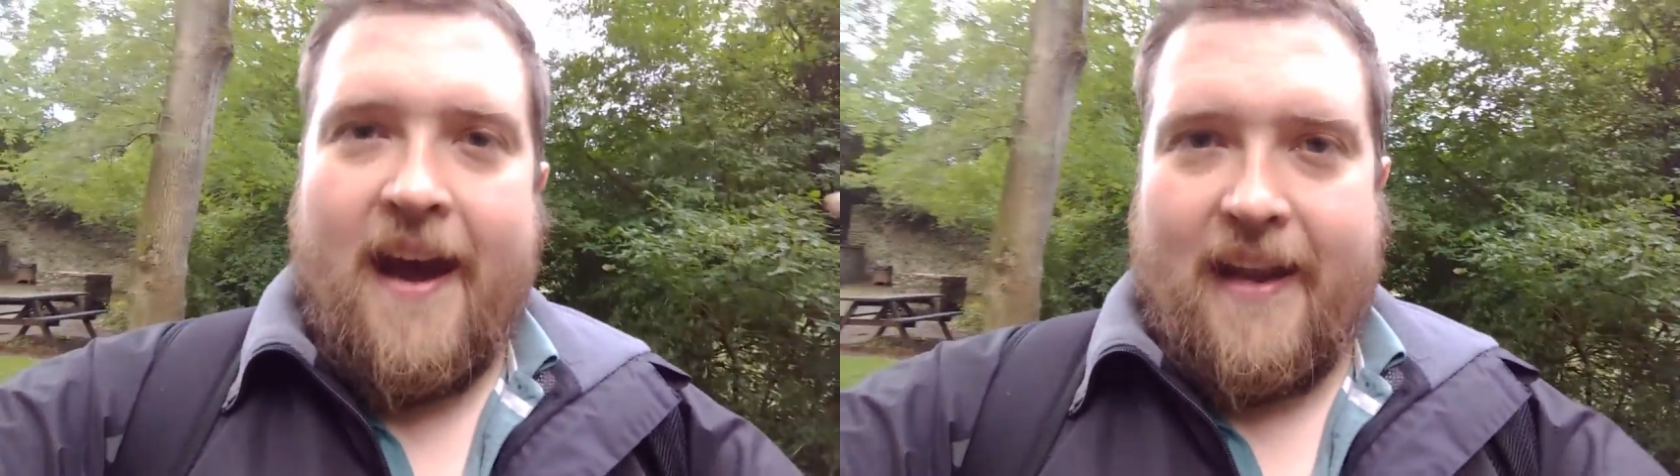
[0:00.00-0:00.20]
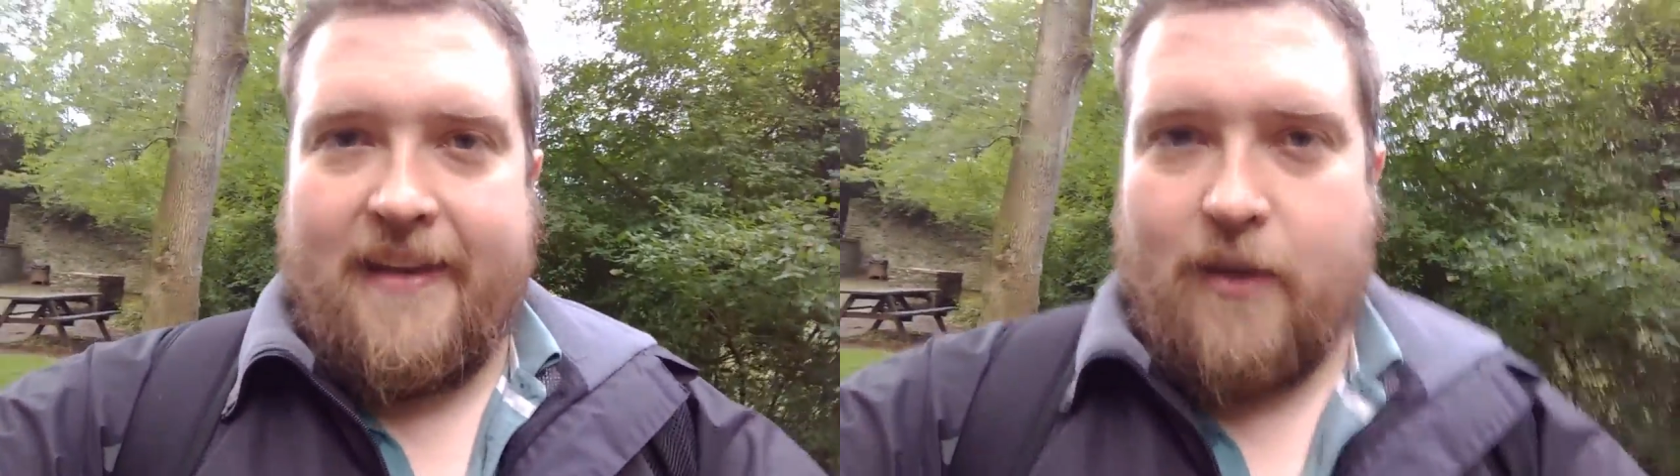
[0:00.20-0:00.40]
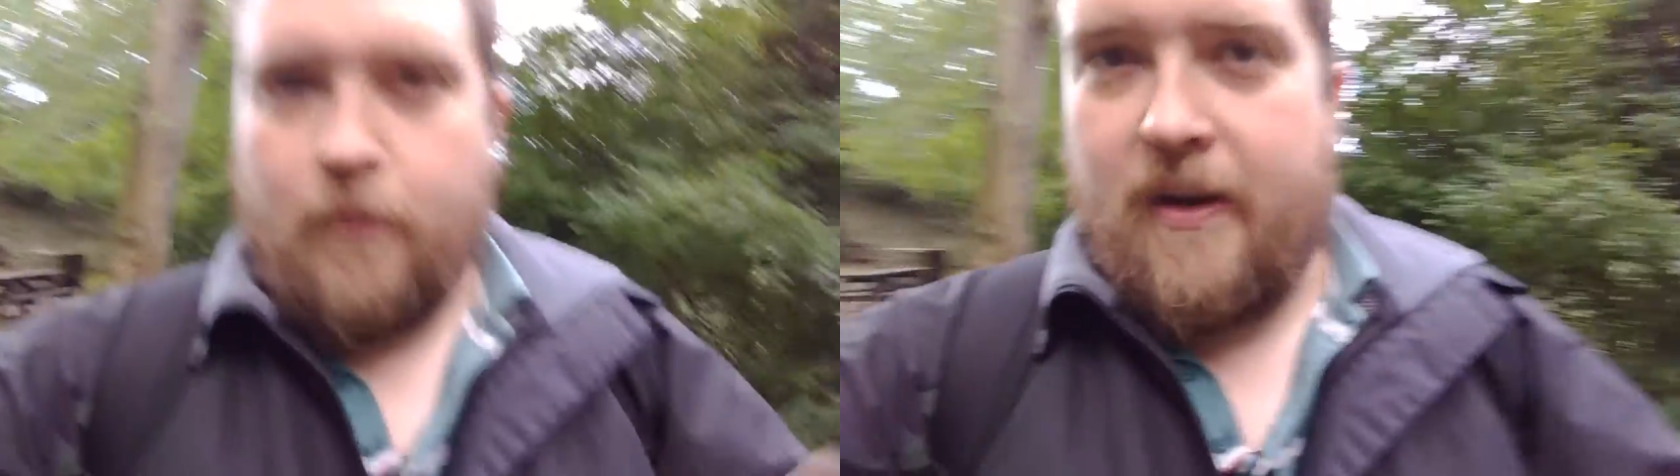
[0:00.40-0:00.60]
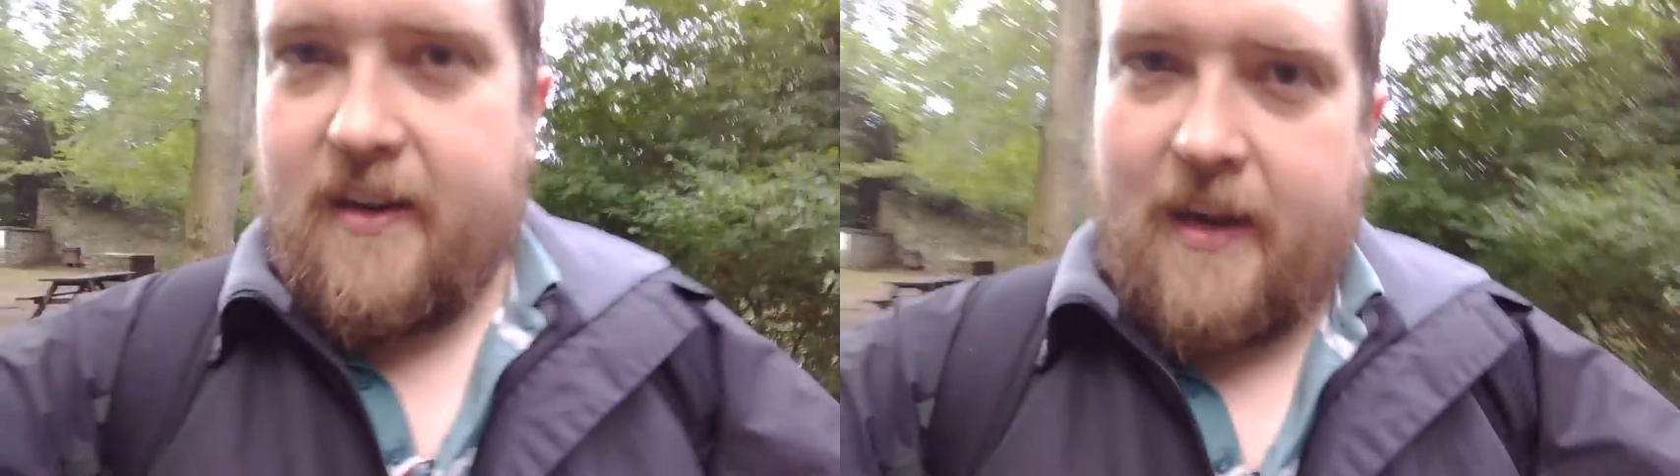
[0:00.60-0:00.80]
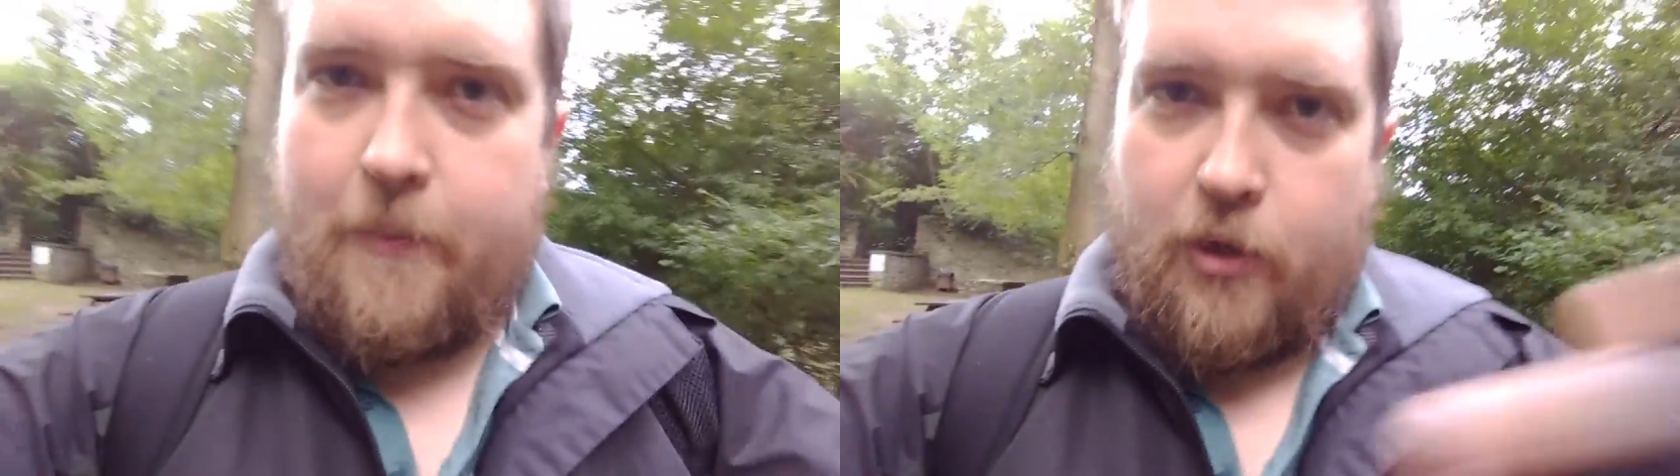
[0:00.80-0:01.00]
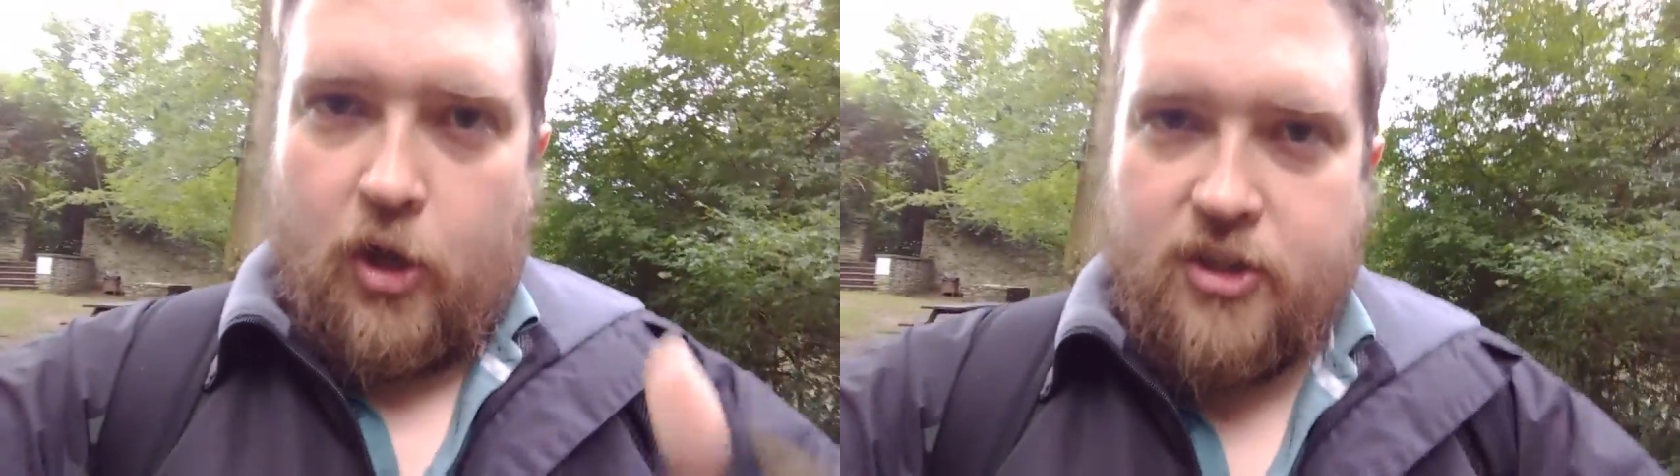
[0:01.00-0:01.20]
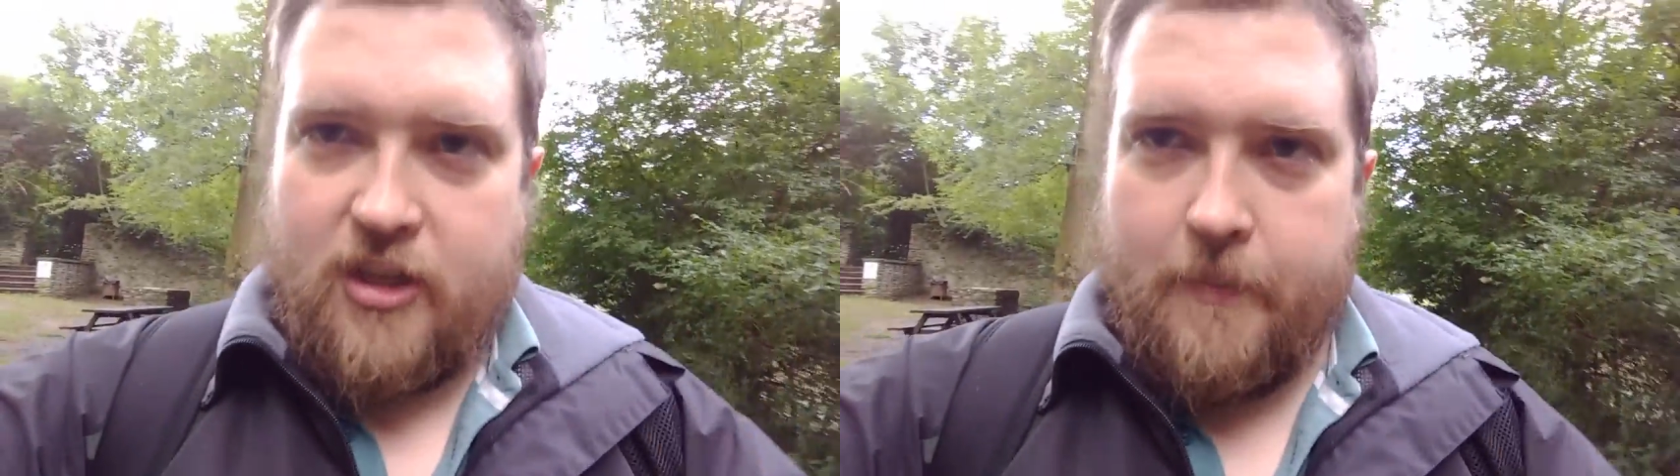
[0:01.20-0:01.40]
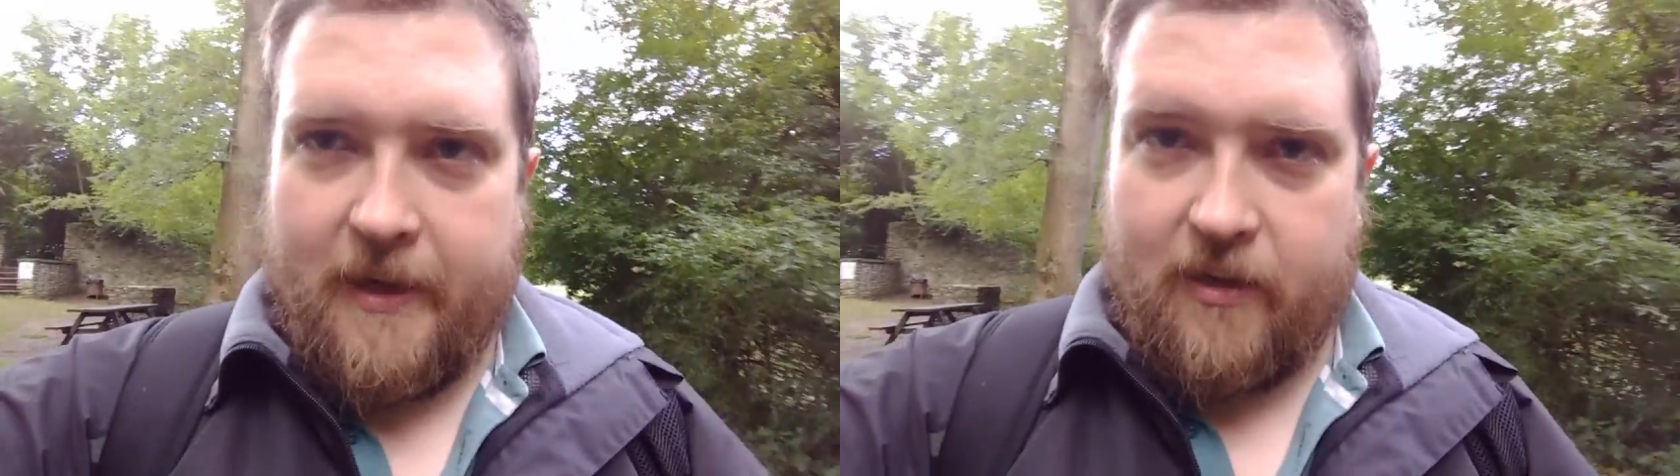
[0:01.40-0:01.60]
and I didn't want it to come across
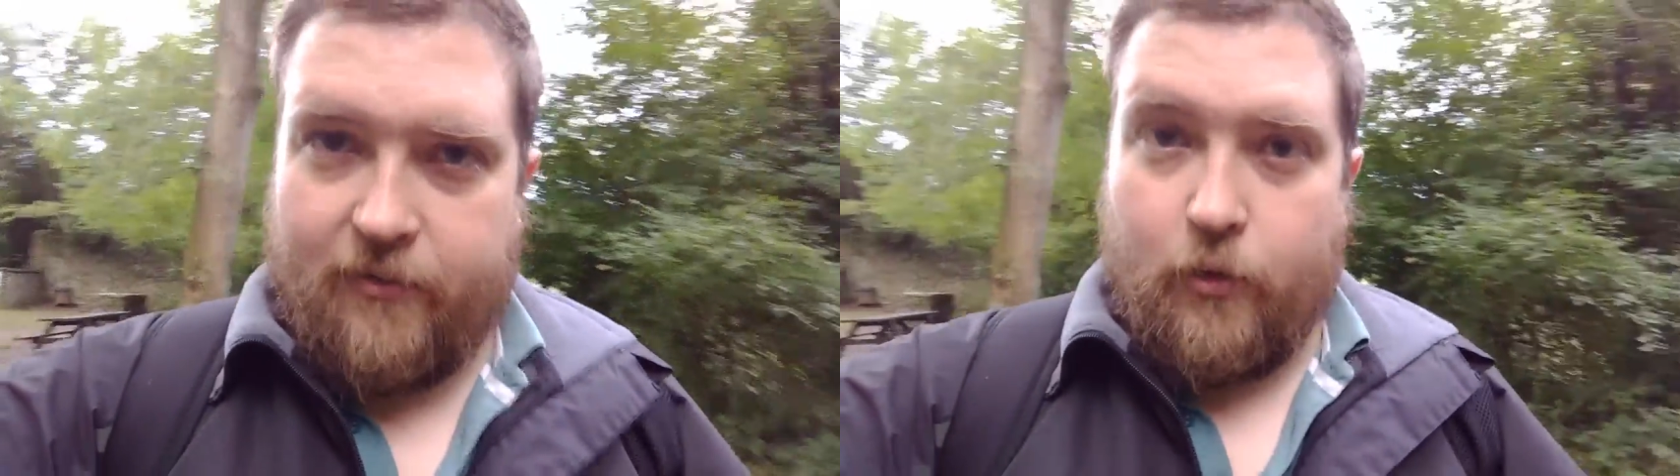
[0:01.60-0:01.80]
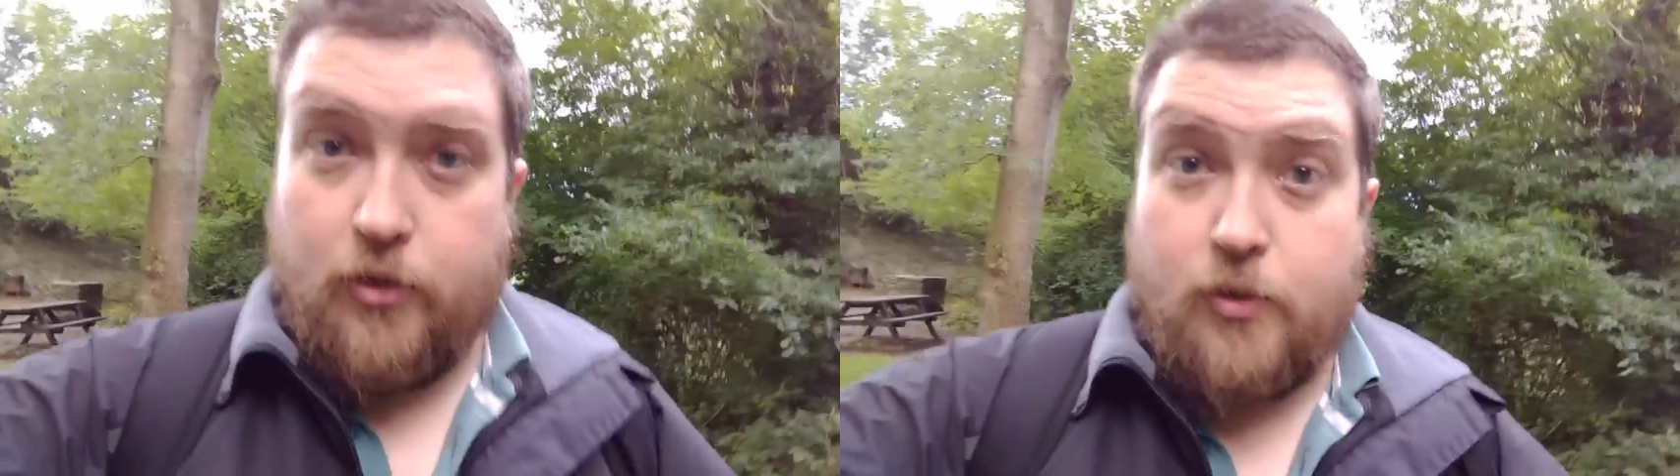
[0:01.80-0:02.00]
on the microphone.